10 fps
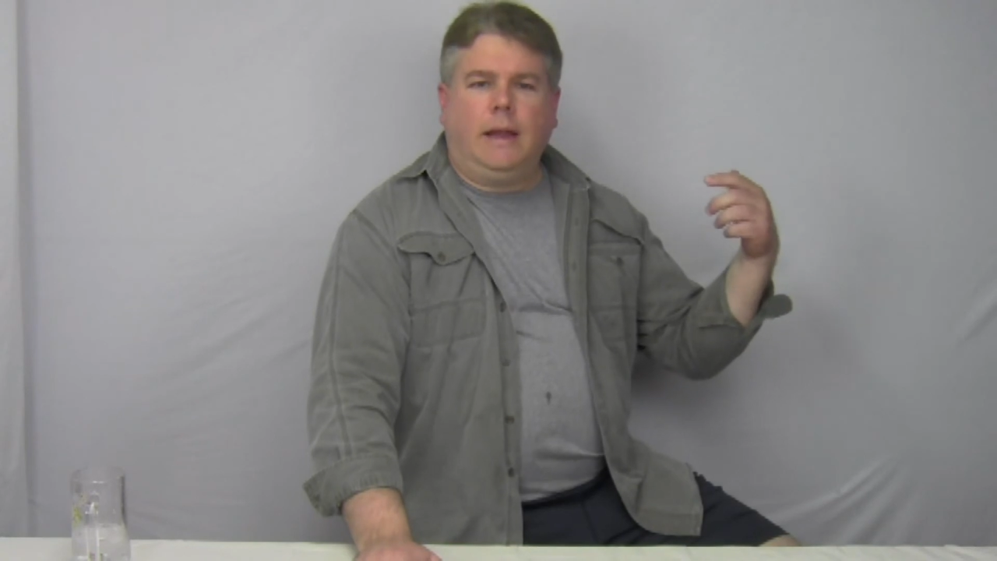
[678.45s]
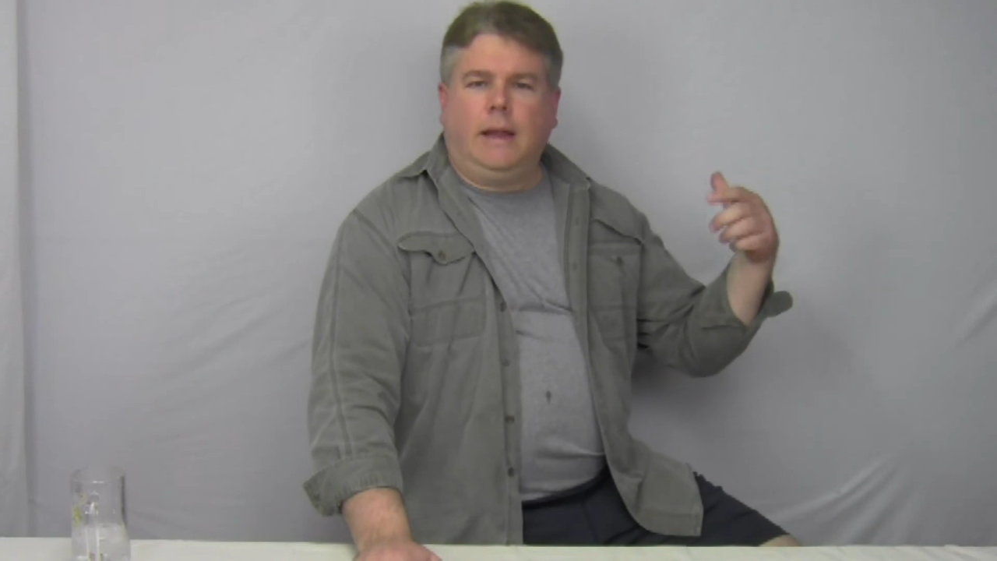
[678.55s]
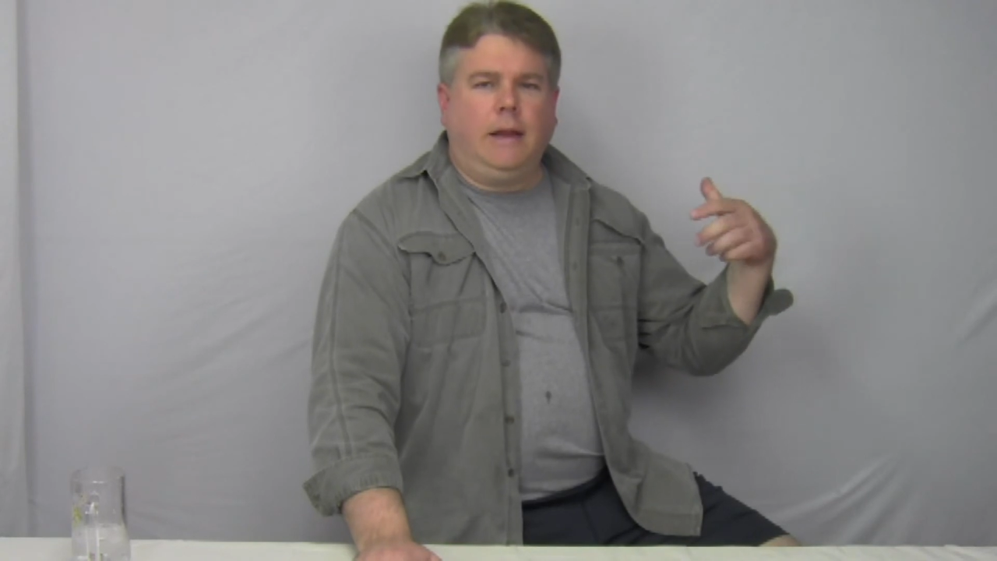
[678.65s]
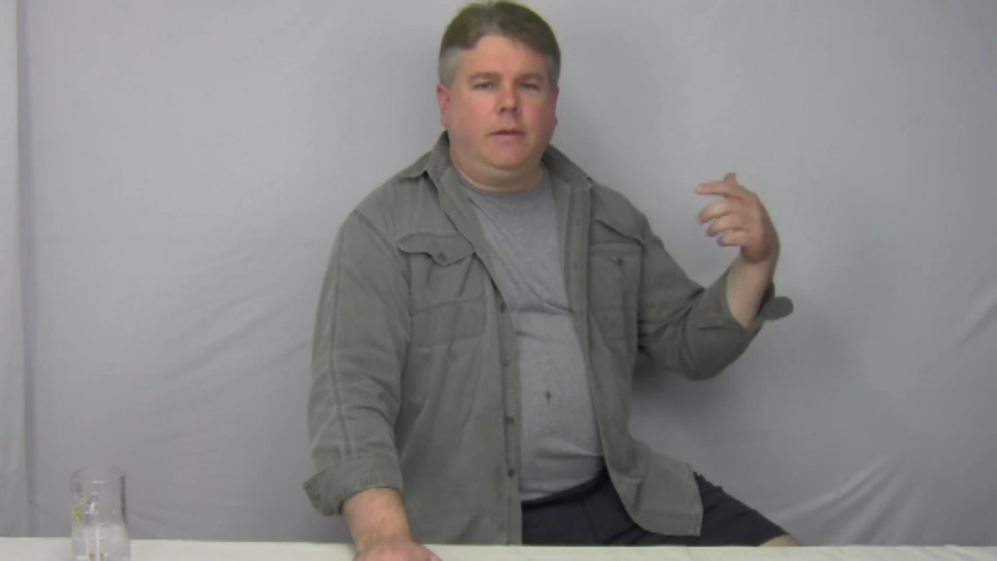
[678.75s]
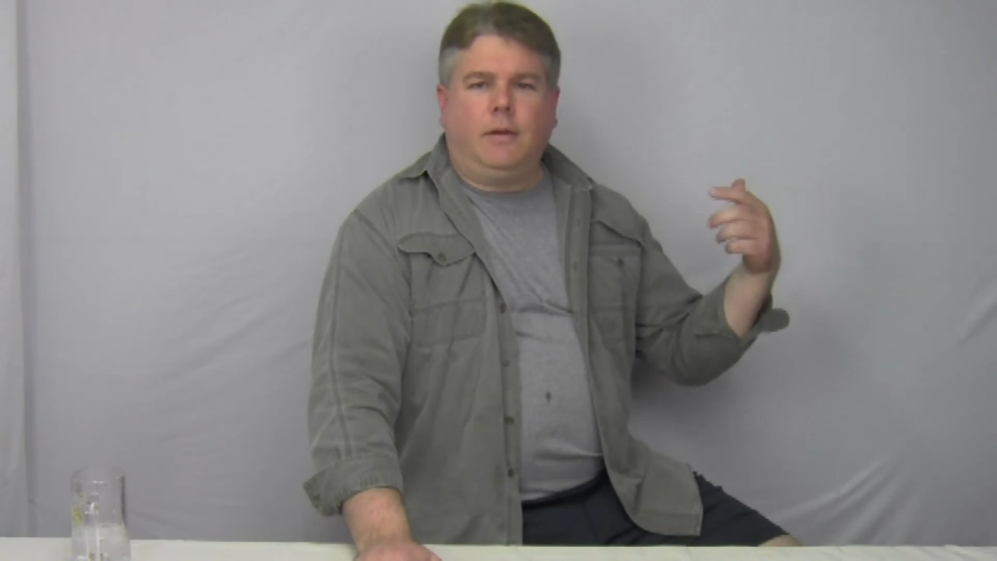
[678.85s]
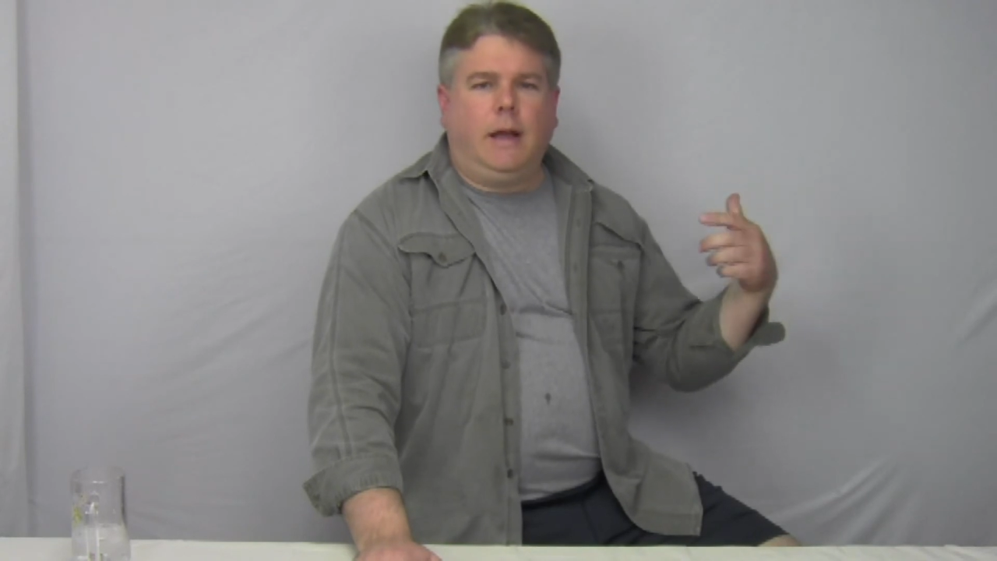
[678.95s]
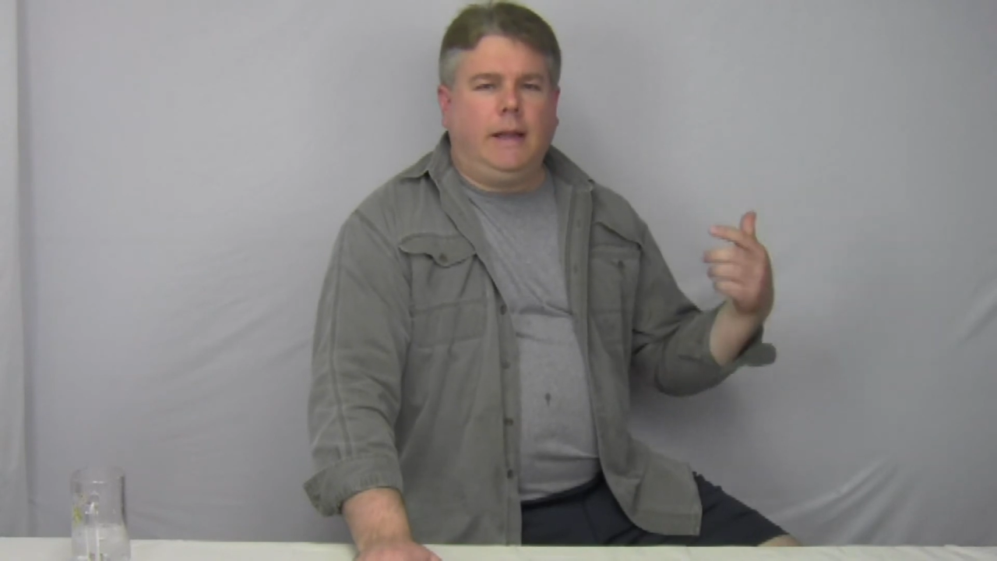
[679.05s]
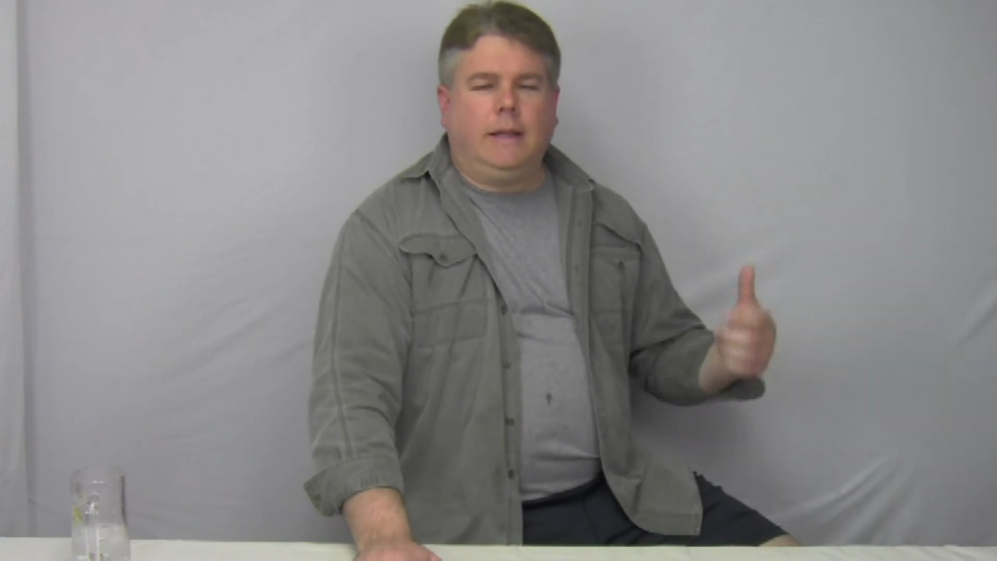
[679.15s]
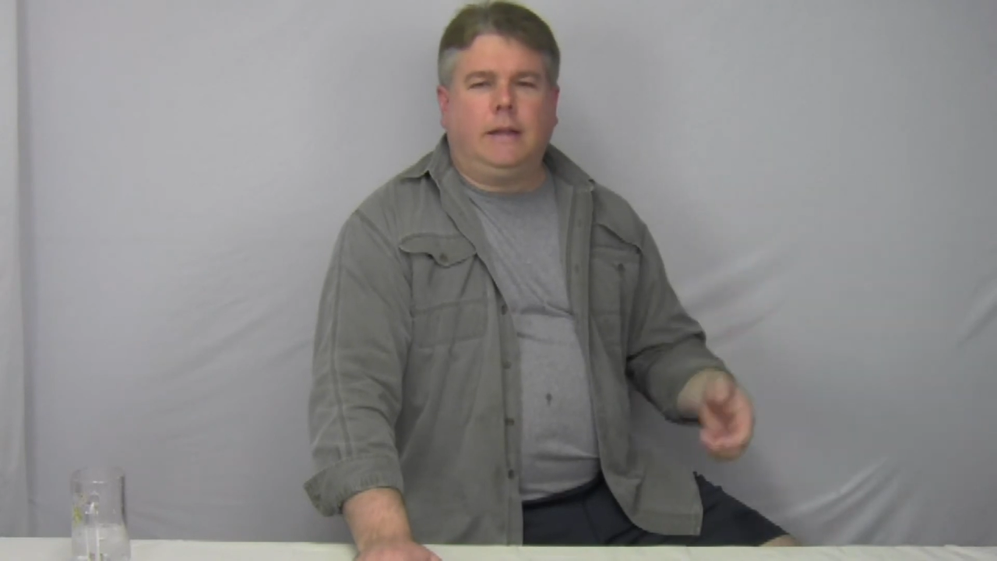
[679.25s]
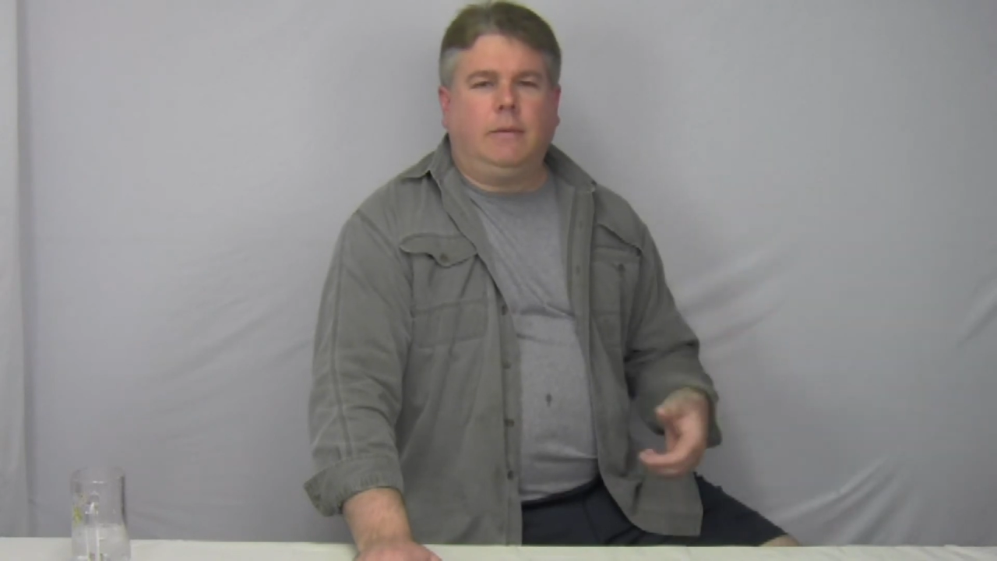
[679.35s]
he didn't know
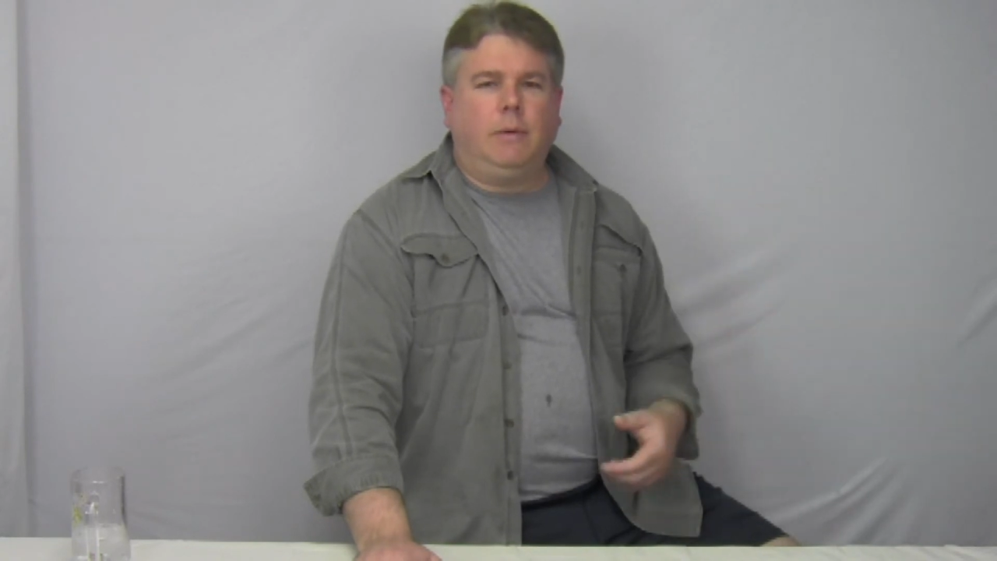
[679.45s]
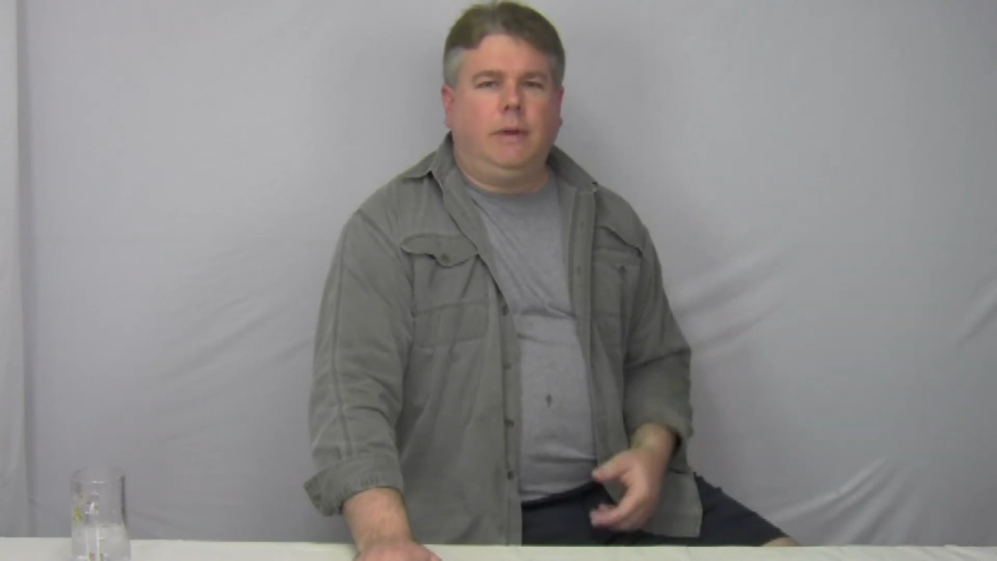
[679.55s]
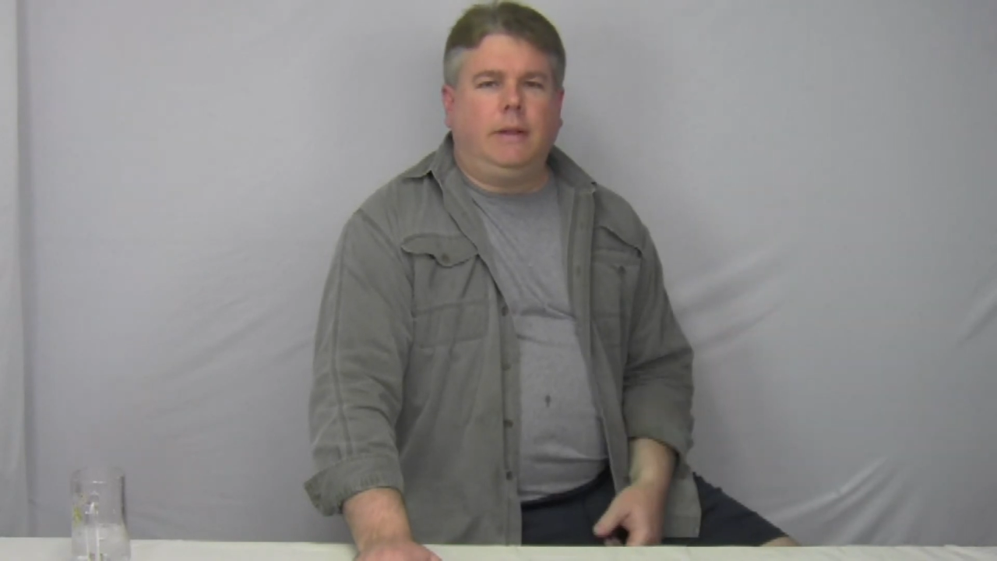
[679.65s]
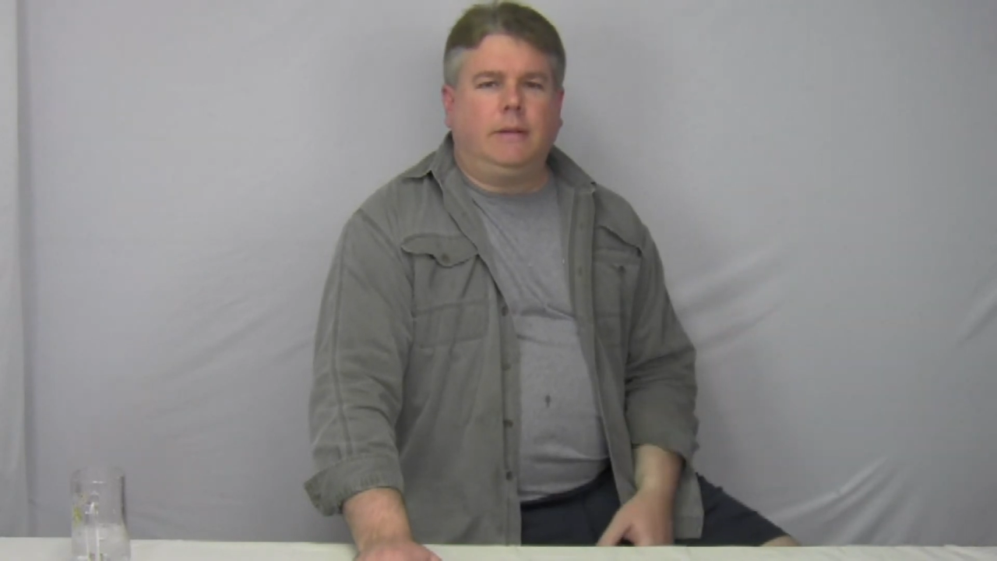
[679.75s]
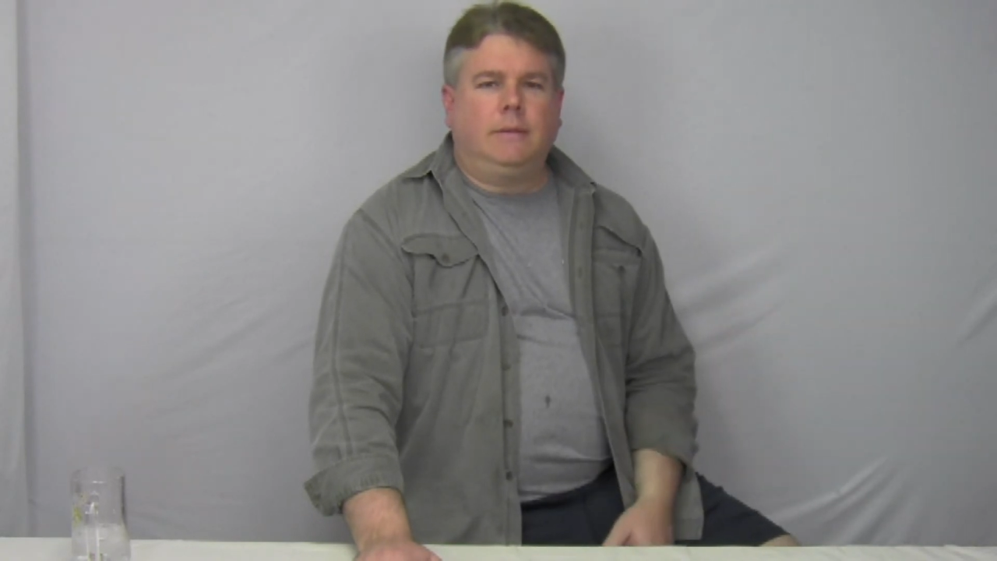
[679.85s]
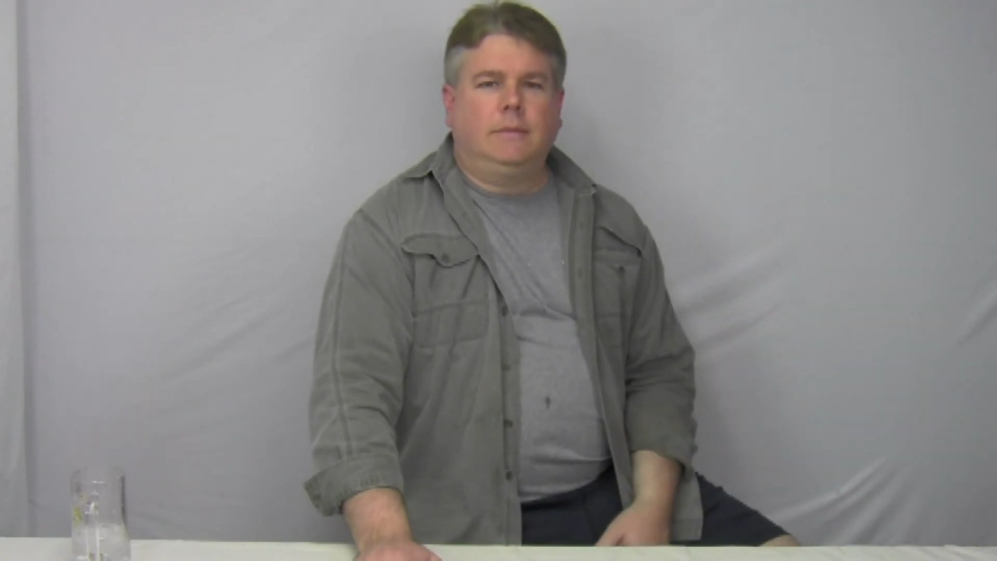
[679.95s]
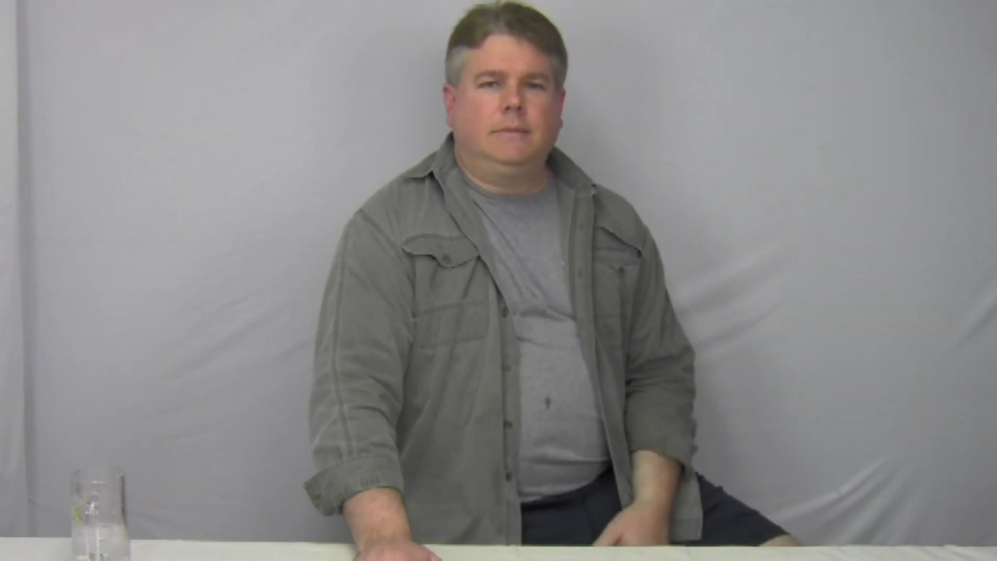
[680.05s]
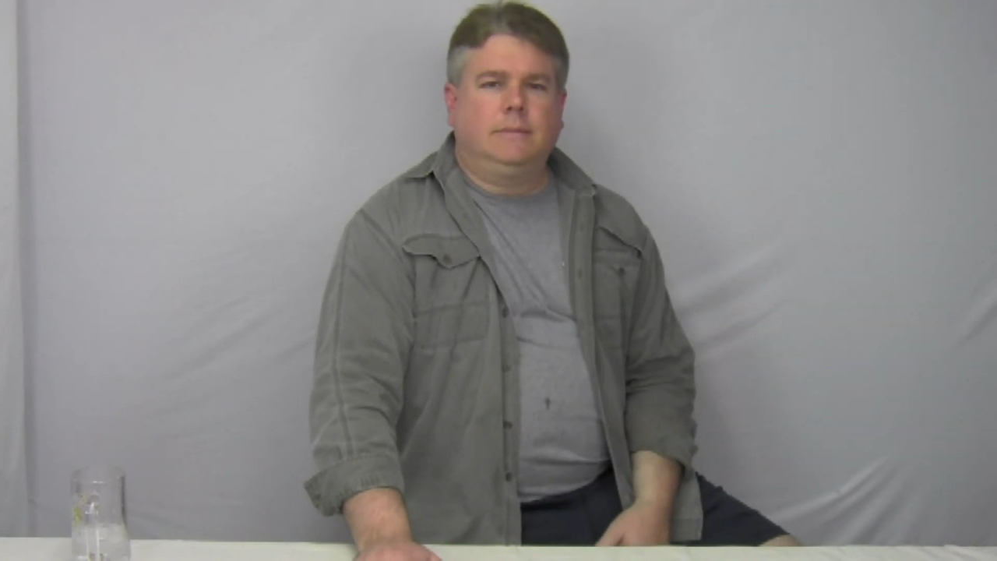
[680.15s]
how to get to that road either."